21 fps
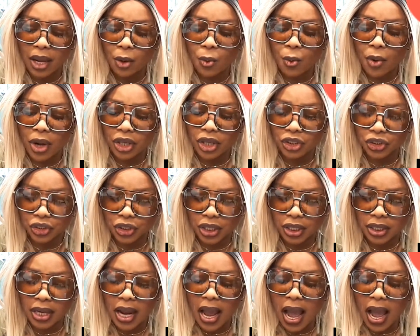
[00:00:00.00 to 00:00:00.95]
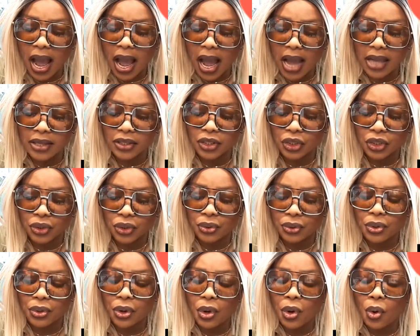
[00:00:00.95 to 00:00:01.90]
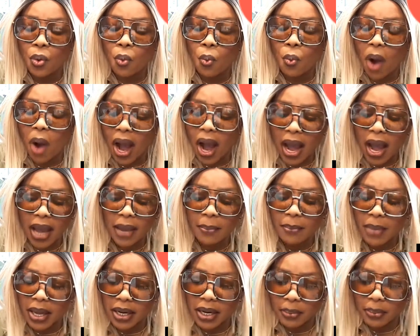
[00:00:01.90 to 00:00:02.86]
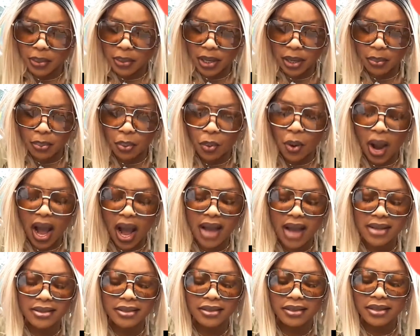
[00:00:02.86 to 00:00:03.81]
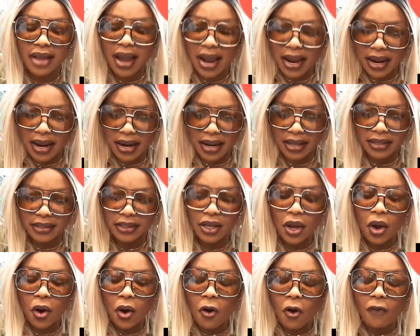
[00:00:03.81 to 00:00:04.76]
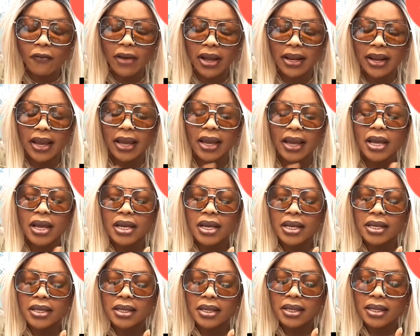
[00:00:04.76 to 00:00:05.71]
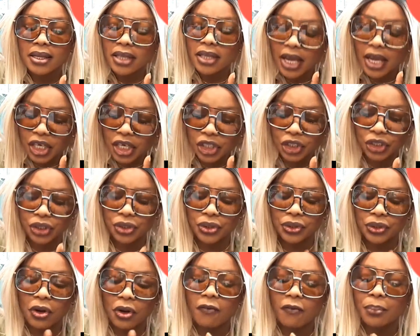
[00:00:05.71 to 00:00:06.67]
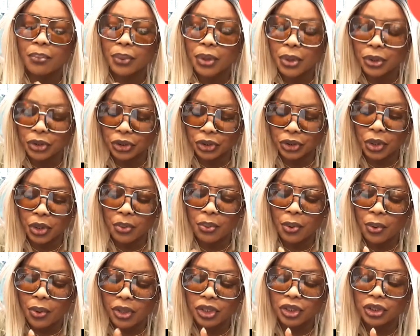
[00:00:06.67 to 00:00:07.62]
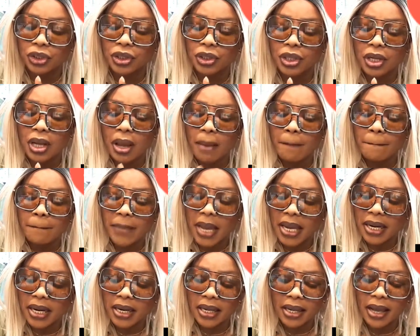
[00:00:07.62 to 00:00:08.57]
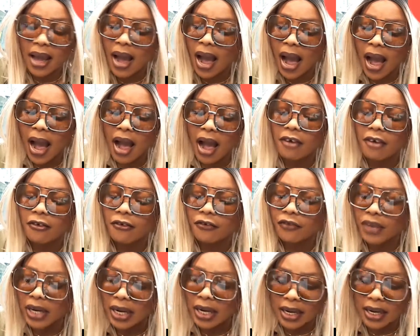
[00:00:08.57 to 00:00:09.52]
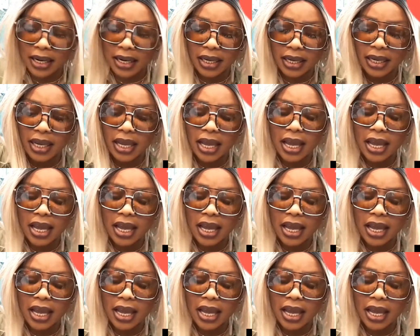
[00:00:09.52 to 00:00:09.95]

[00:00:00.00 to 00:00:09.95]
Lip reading: questioned as to why many people are silent over the issues of blowjob, which many are freely